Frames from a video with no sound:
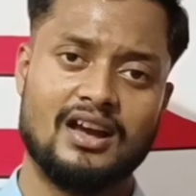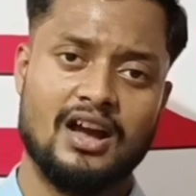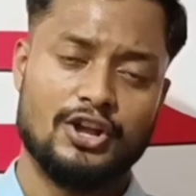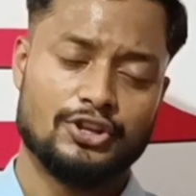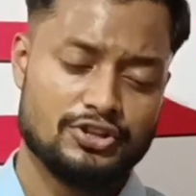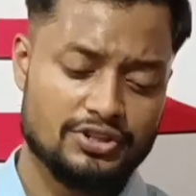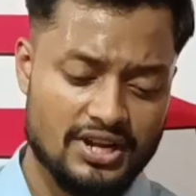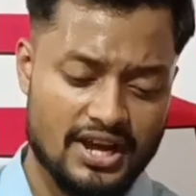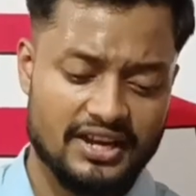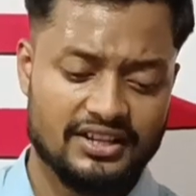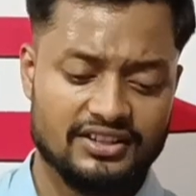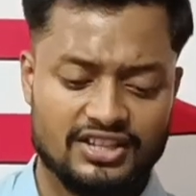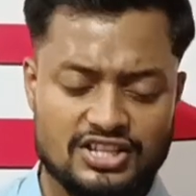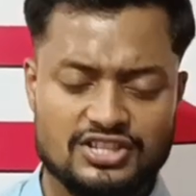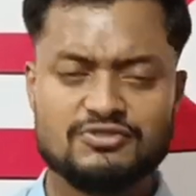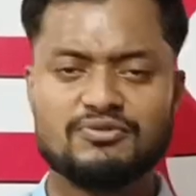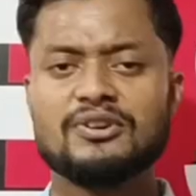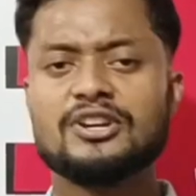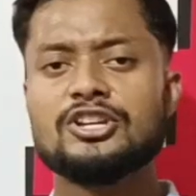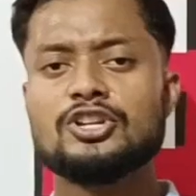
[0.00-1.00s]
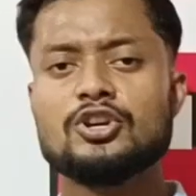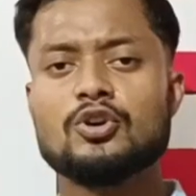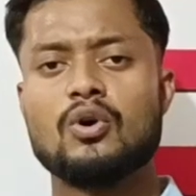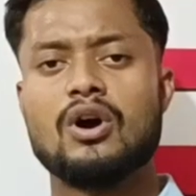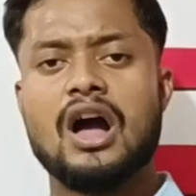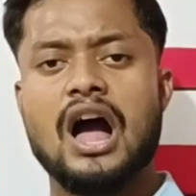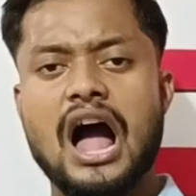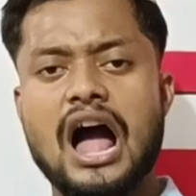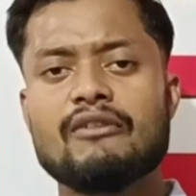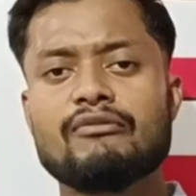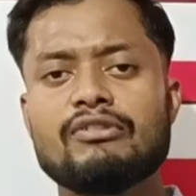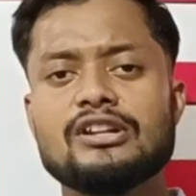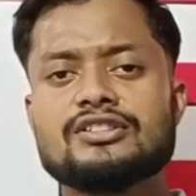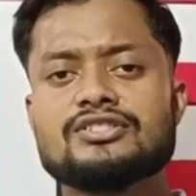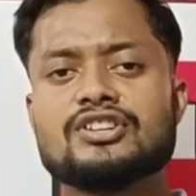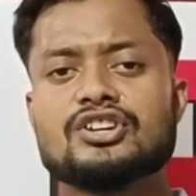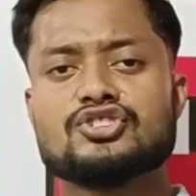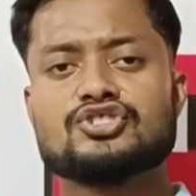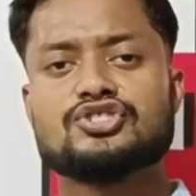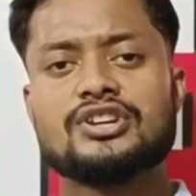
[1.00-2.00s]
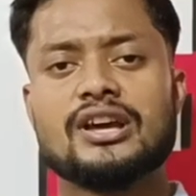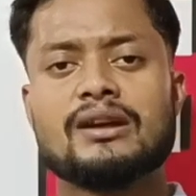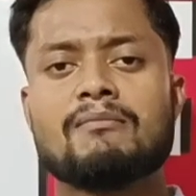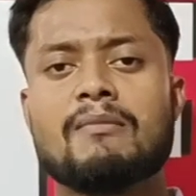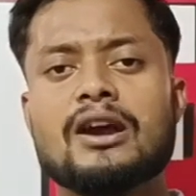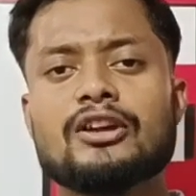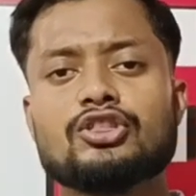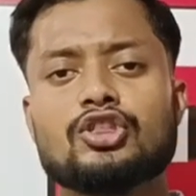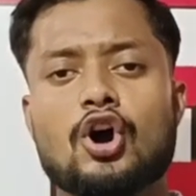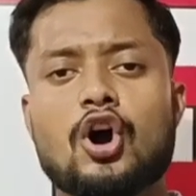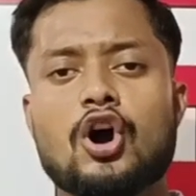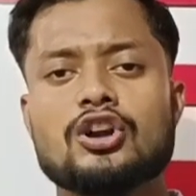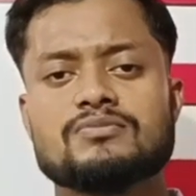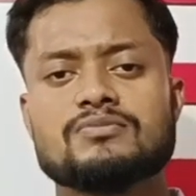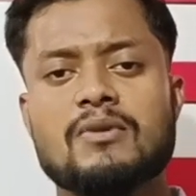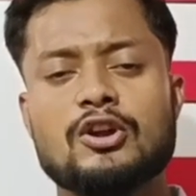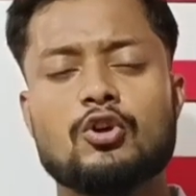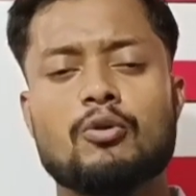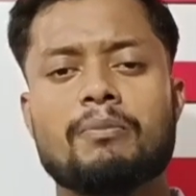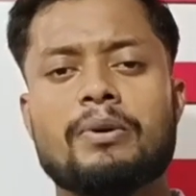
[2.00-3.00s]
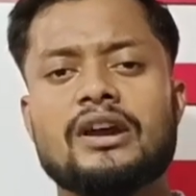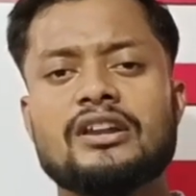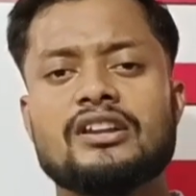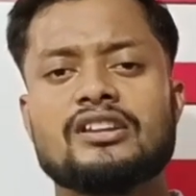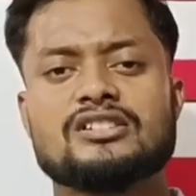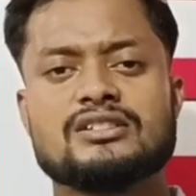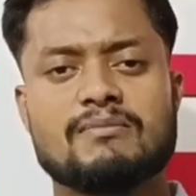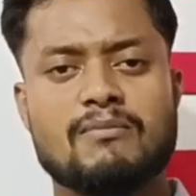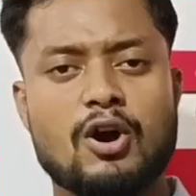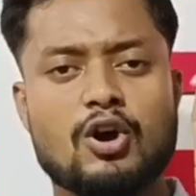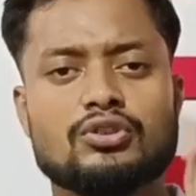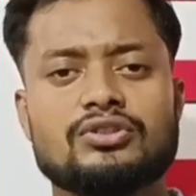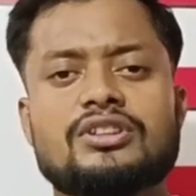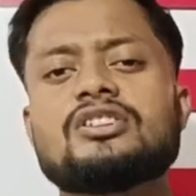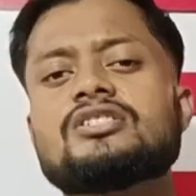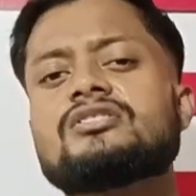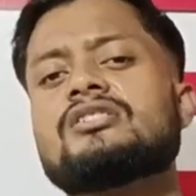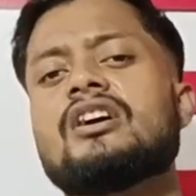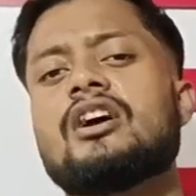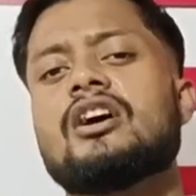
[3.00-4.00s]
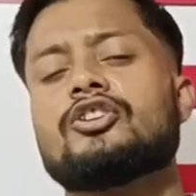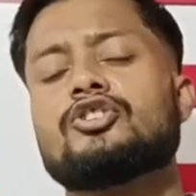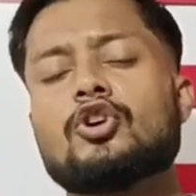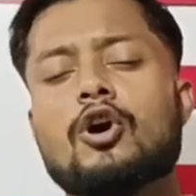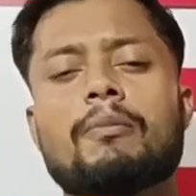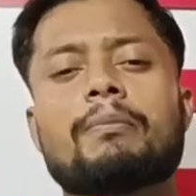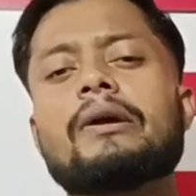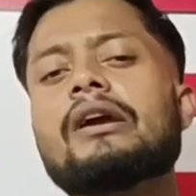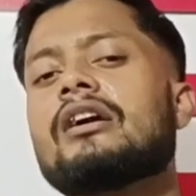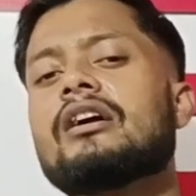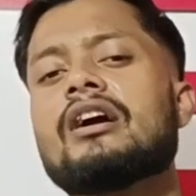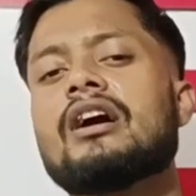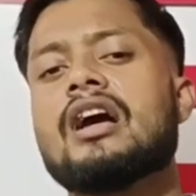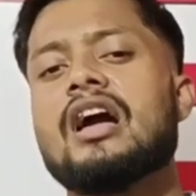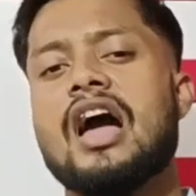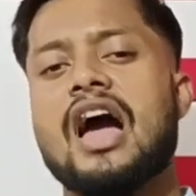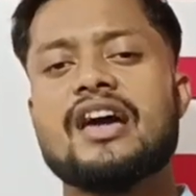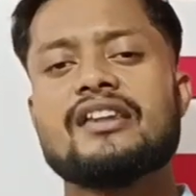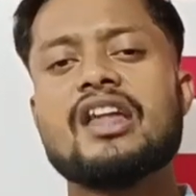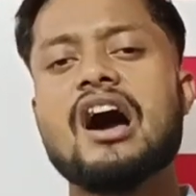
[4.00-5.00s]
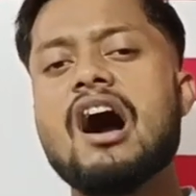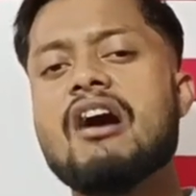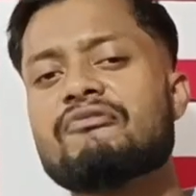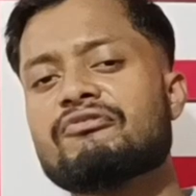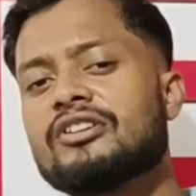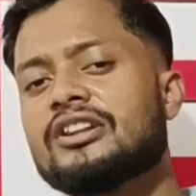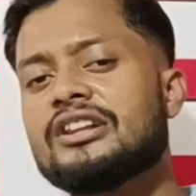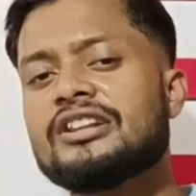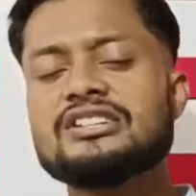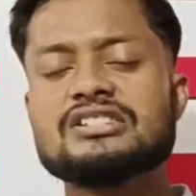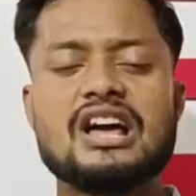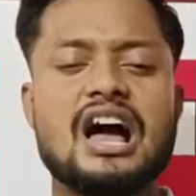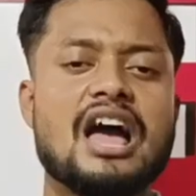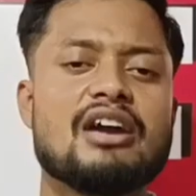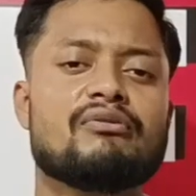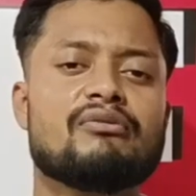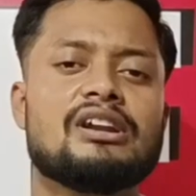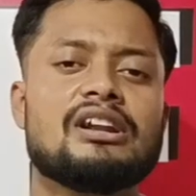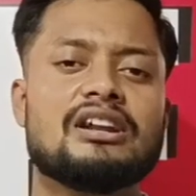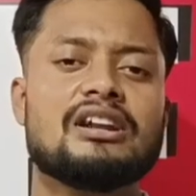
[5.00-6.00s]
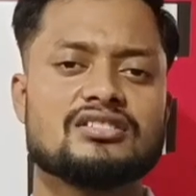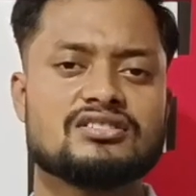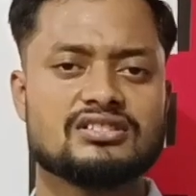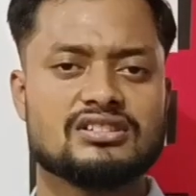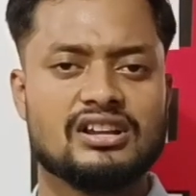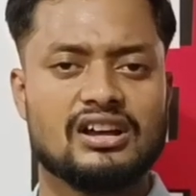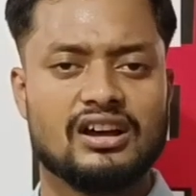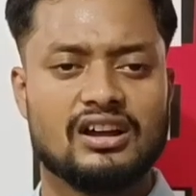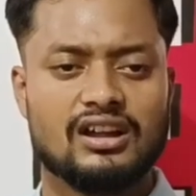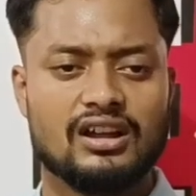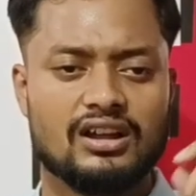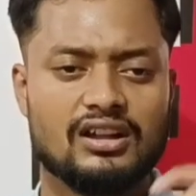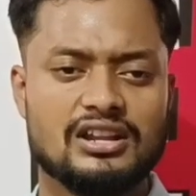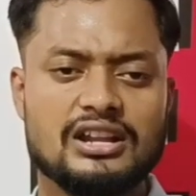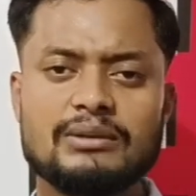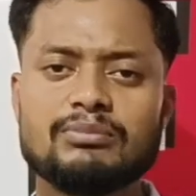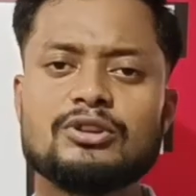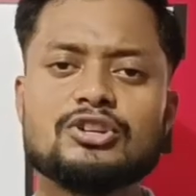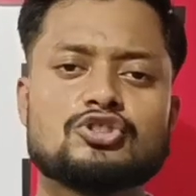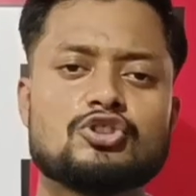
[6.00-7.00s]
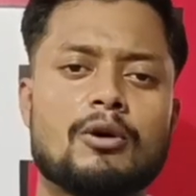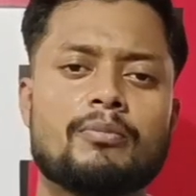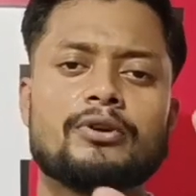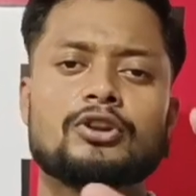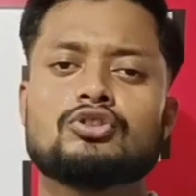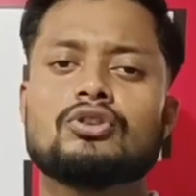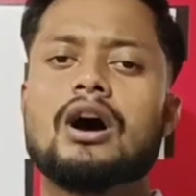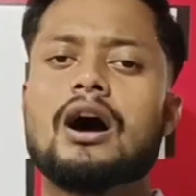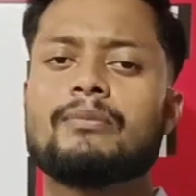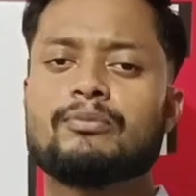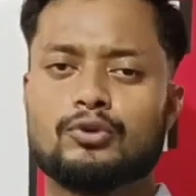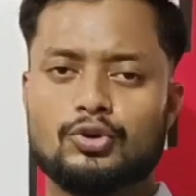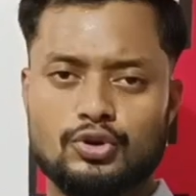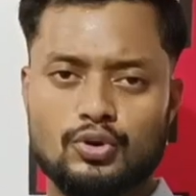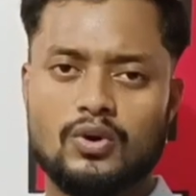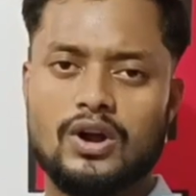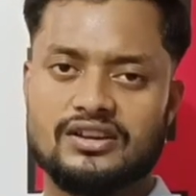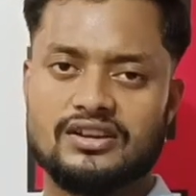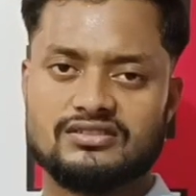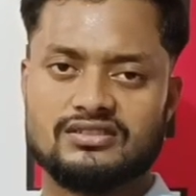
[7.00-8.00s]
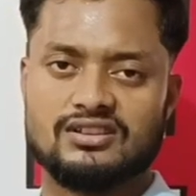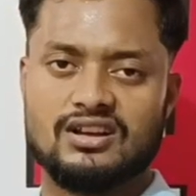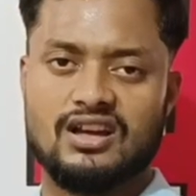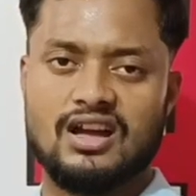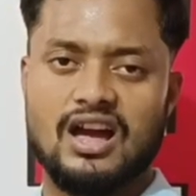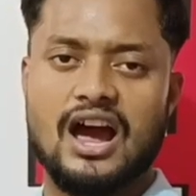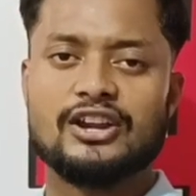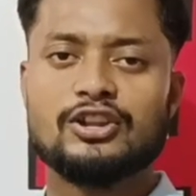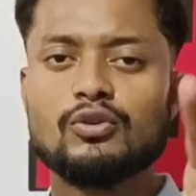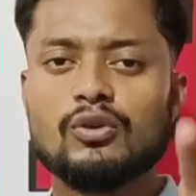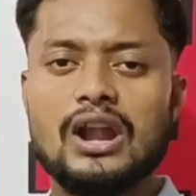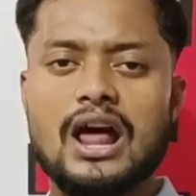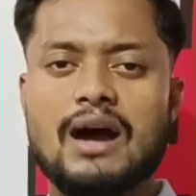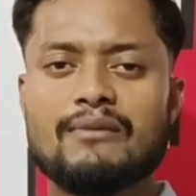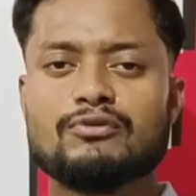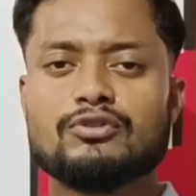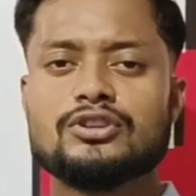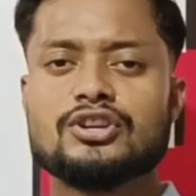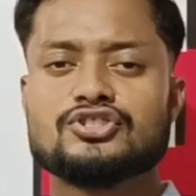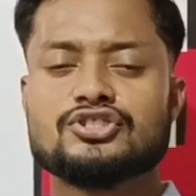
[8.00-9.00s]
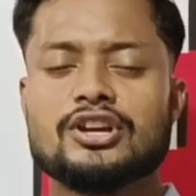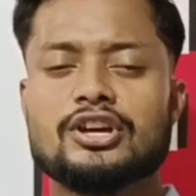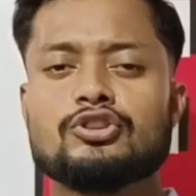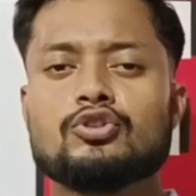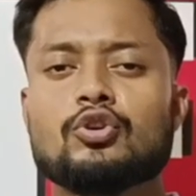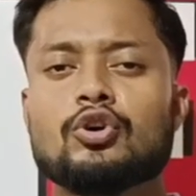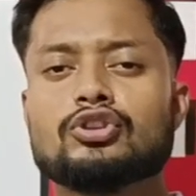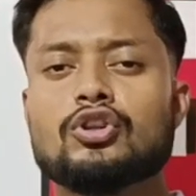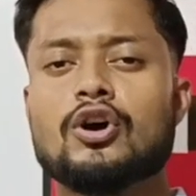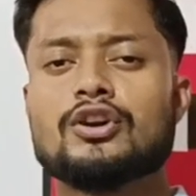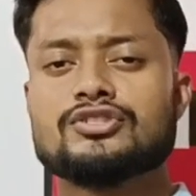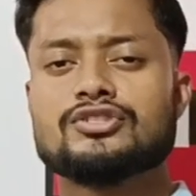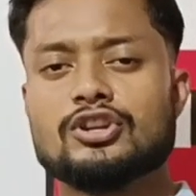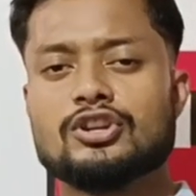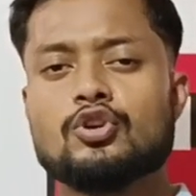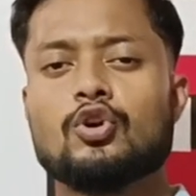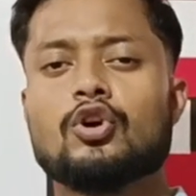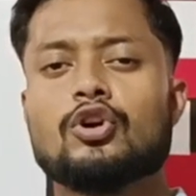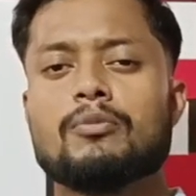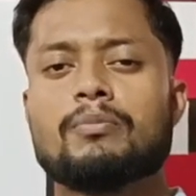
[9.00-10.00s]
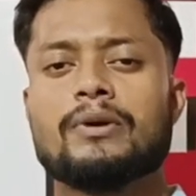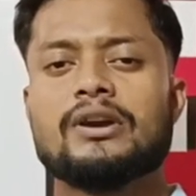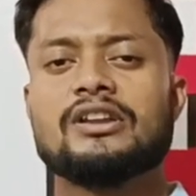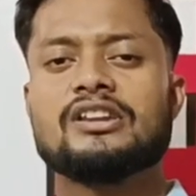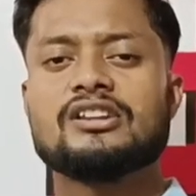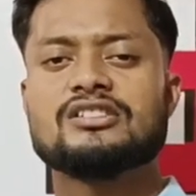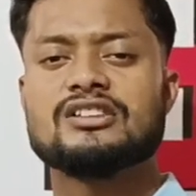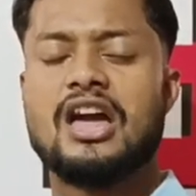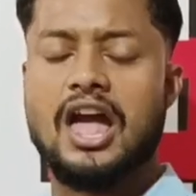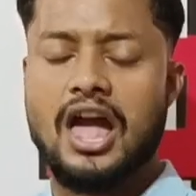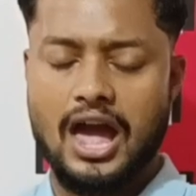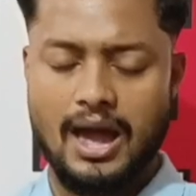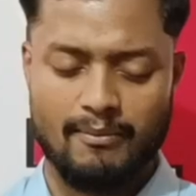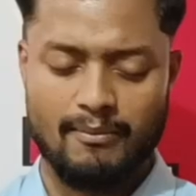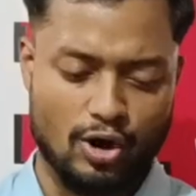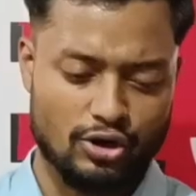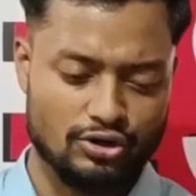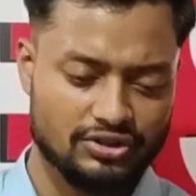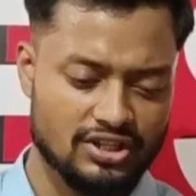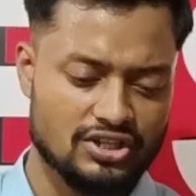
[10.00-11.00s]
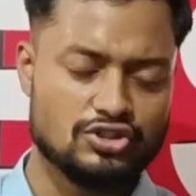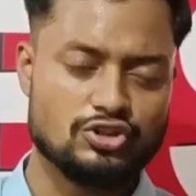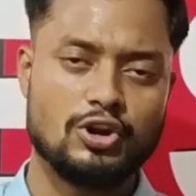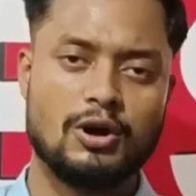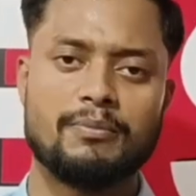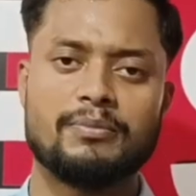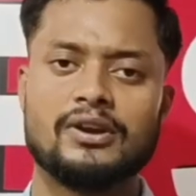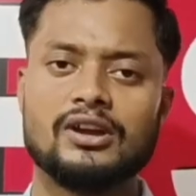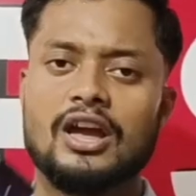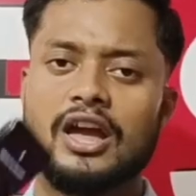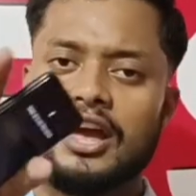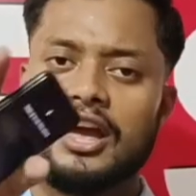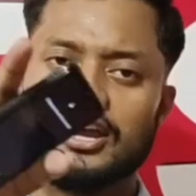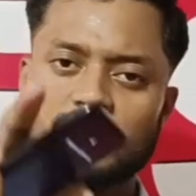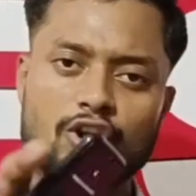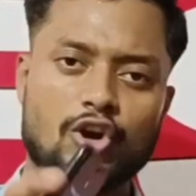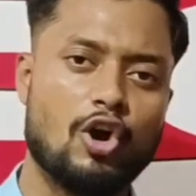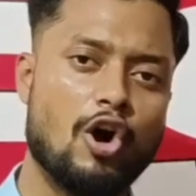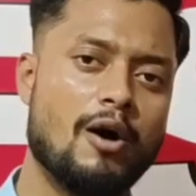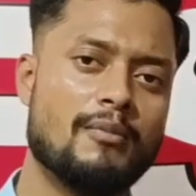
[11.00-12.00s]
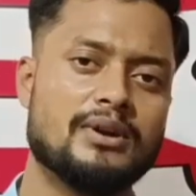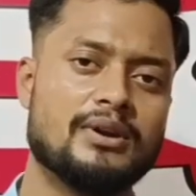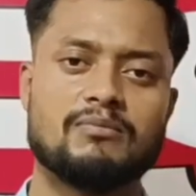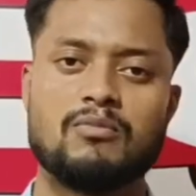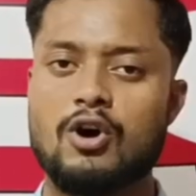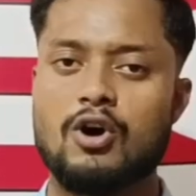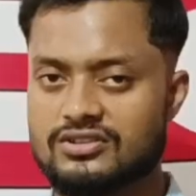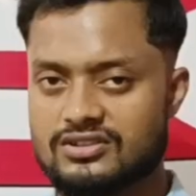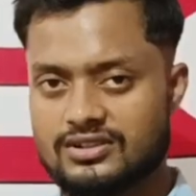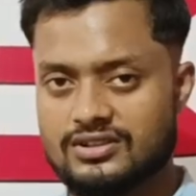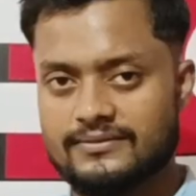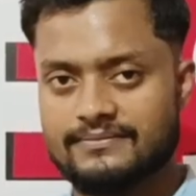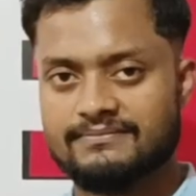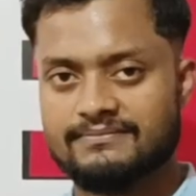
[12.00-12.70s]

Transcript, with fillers: Today in this video, I will just share my thoughts, my opinions about this topic and after this I will just uh, leave this topic up to you guys and you will have to just share your thoughts and your opinions about this topic in the comment box.